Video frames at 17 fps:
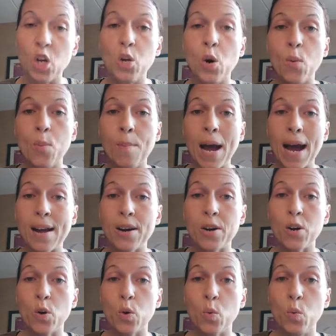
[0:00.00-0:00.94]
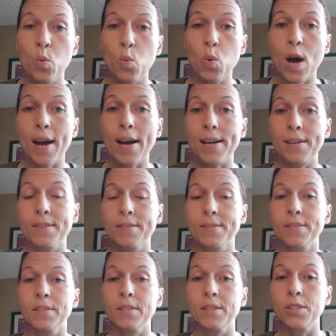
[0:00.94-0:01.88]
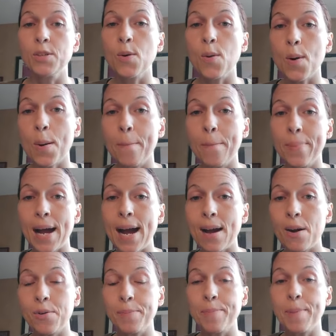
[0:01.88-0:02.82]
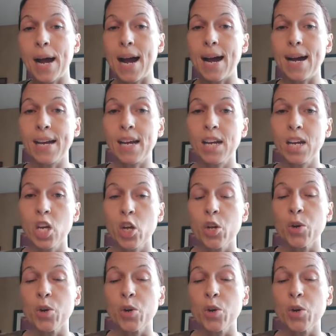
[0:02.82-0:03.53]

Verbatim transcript: No matter what you're bound by,